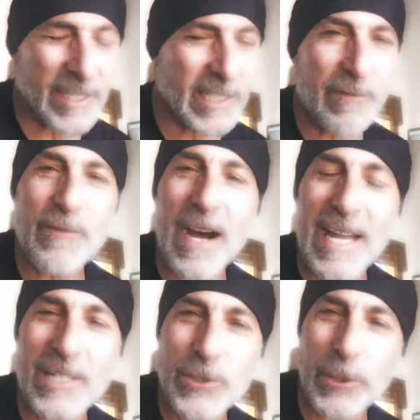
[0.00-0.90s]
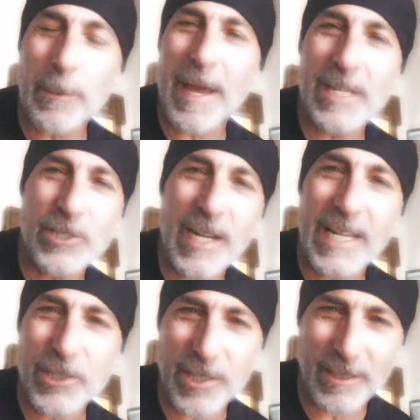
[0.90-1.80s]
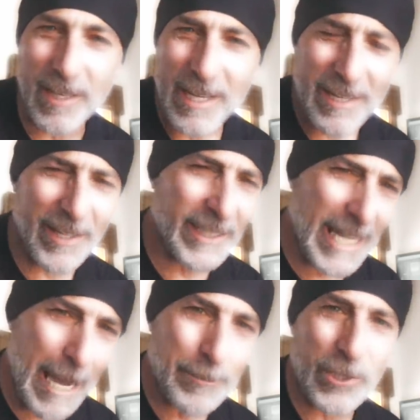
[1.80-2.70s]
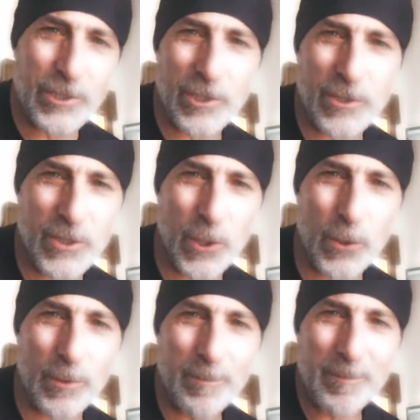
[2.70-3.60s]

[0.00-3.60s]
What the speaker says: that defies your imagination, that captures your soul.